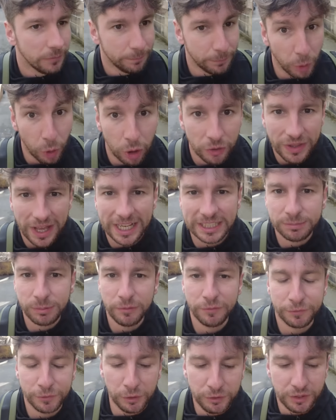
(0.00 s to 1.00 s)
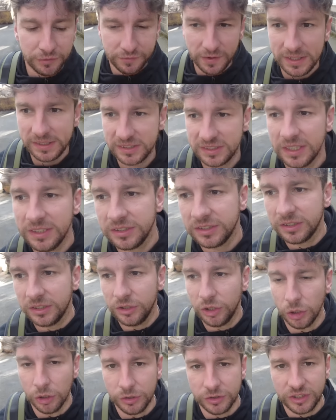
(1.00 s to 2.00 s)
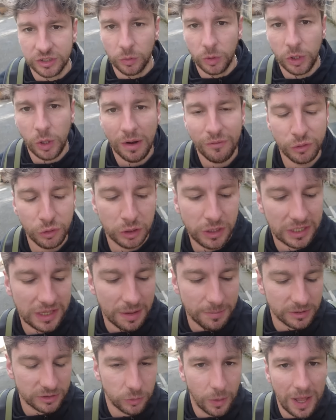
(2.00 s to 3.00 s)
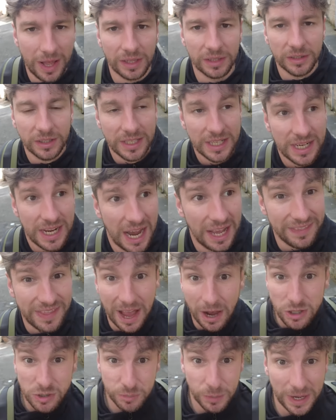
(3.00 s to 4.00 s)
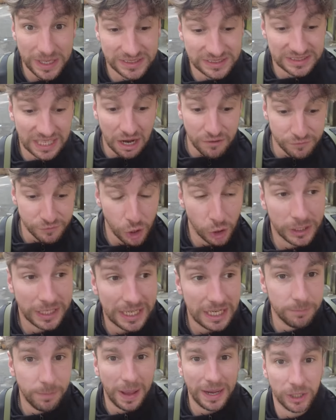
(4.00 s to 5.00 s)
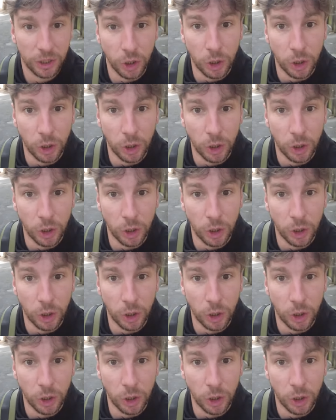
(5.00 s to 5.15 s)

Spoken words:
But there has been flood defences done, so we'll go have a look at them as well. And the house prices have rocketed back